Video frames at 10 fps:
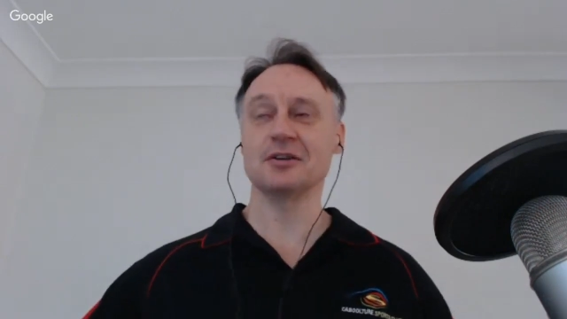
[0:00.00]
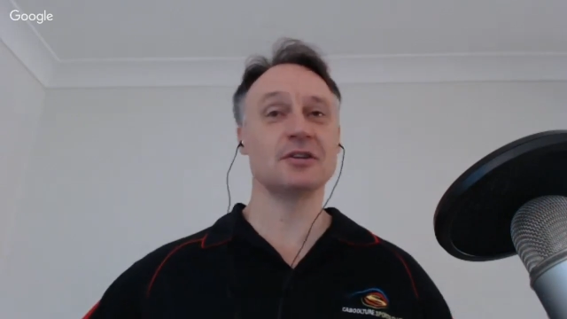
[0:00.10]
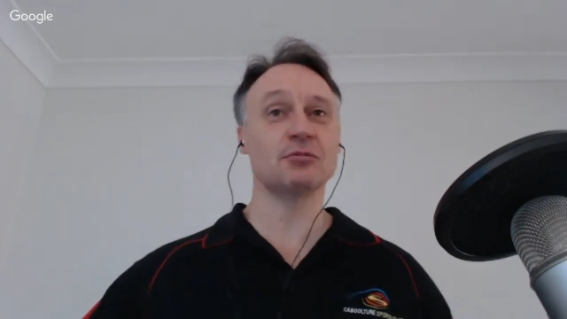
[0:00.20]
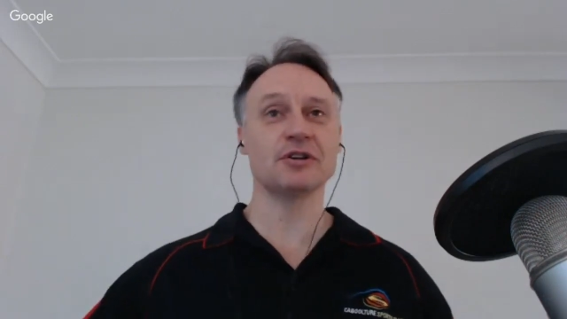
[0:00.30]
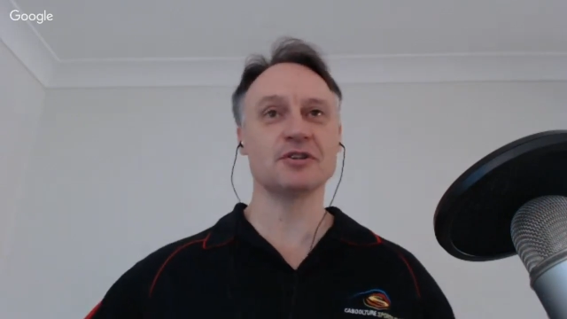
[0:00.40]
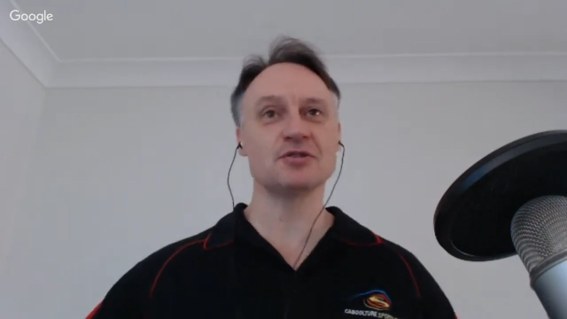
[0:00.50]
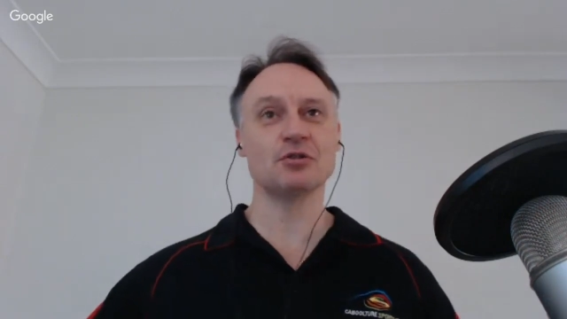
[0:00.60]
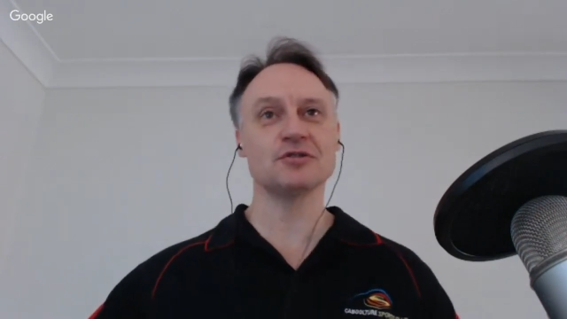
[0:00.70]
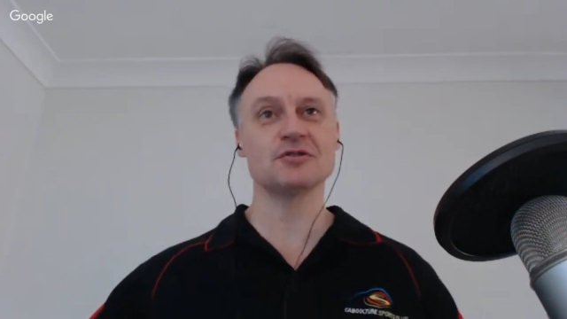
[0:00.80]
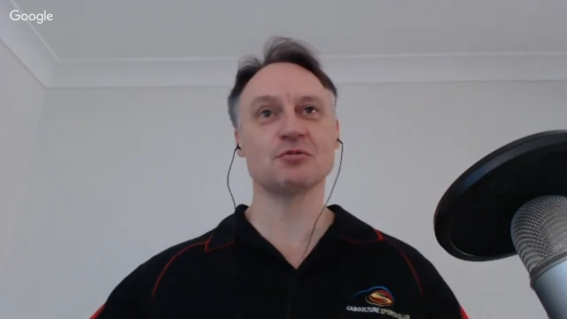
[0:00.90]
Well, you're
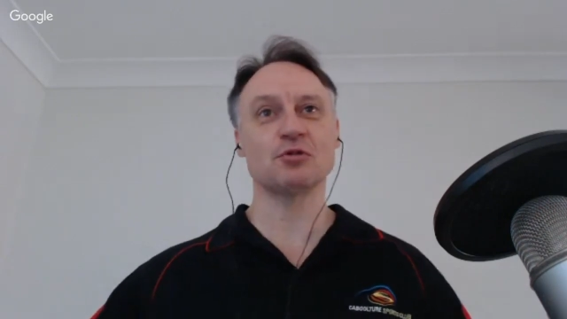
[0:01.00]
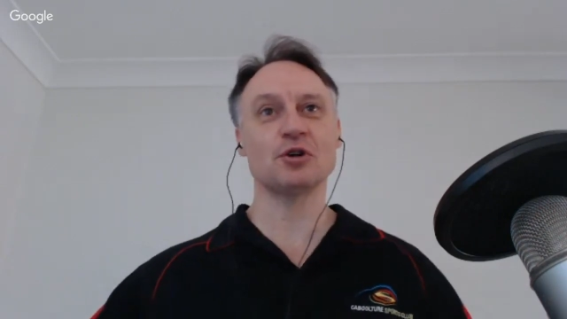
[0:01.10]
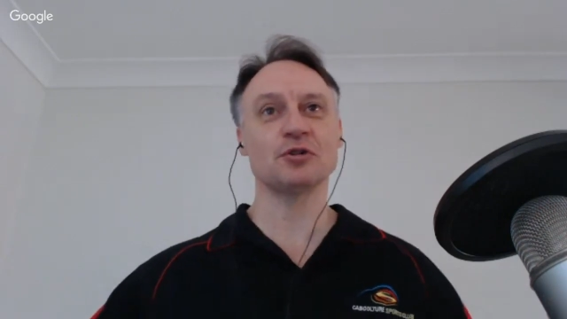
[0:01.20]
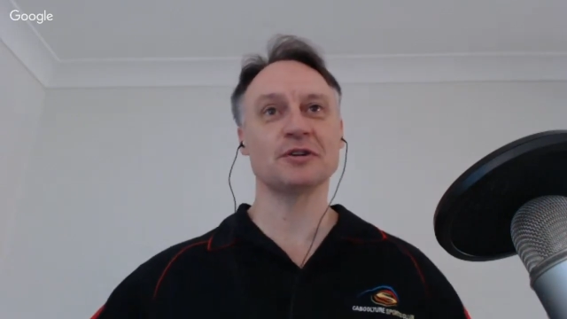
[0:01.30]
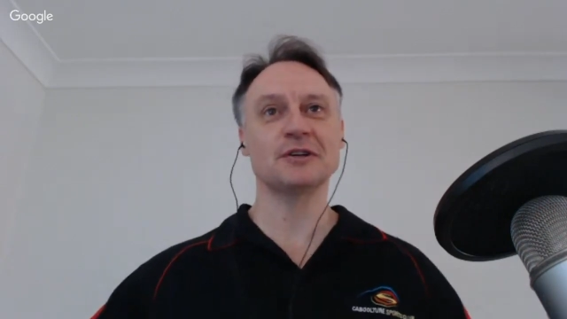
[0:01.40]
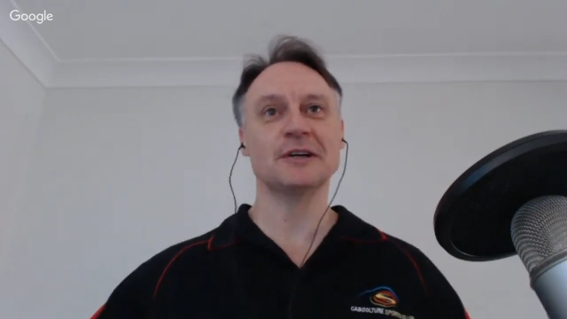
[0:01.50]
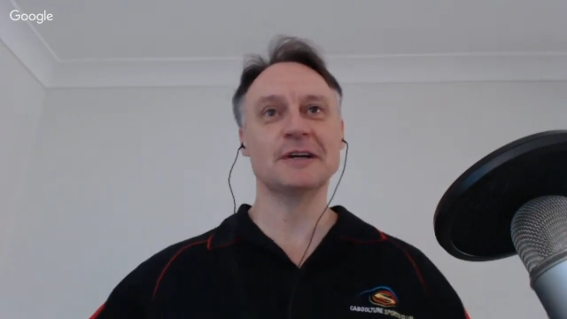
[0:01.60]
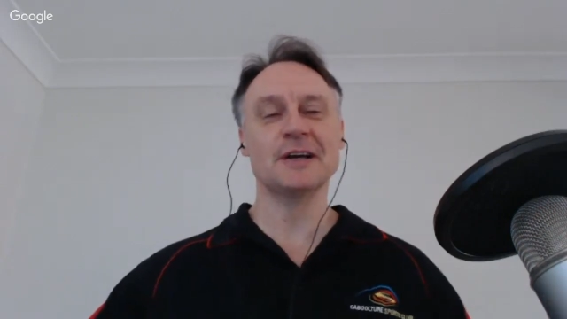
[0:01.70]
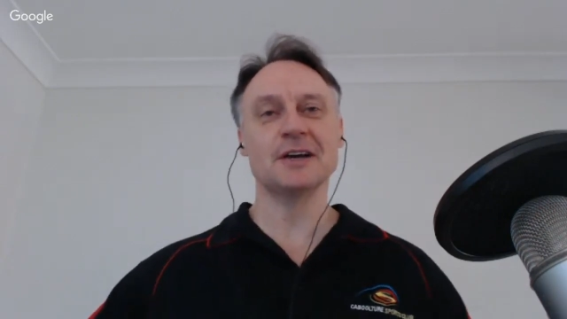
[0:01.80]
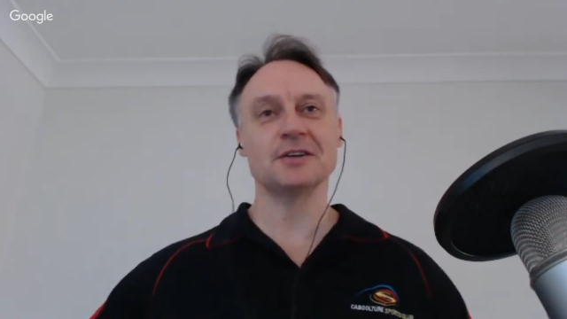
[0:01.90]
talking to the world,
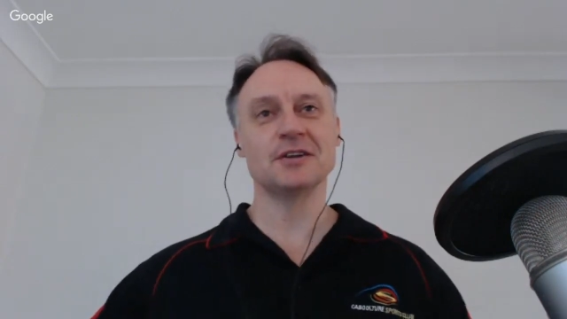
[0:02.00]
and